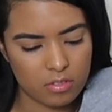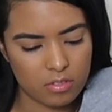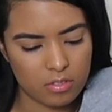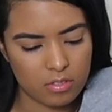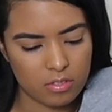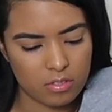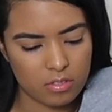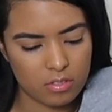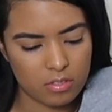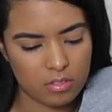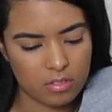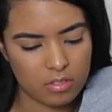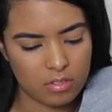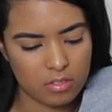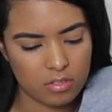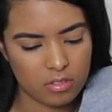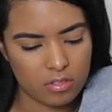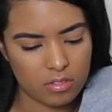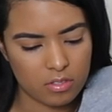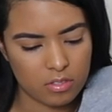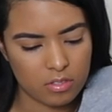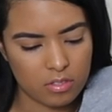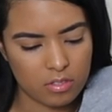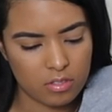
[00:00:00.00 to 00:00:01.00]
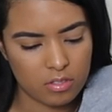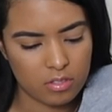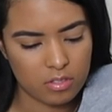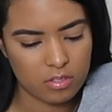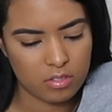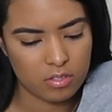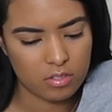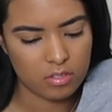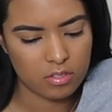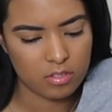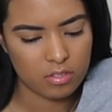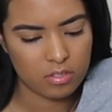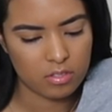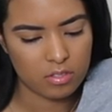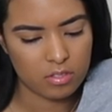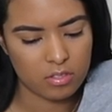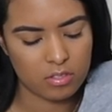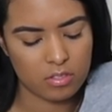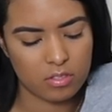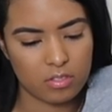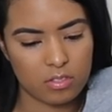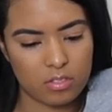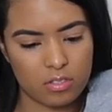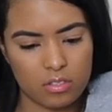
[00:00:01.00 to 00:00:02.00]

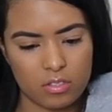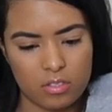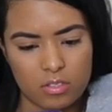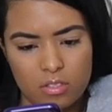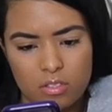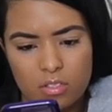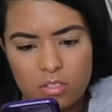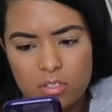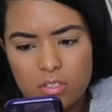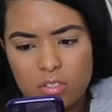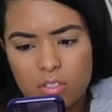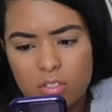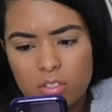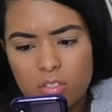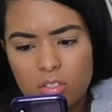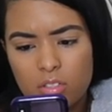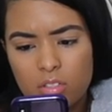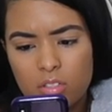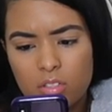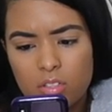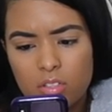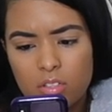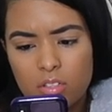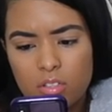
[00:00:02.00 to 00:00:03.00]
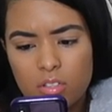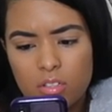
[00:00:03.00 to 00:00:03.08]
This person isn't speaking.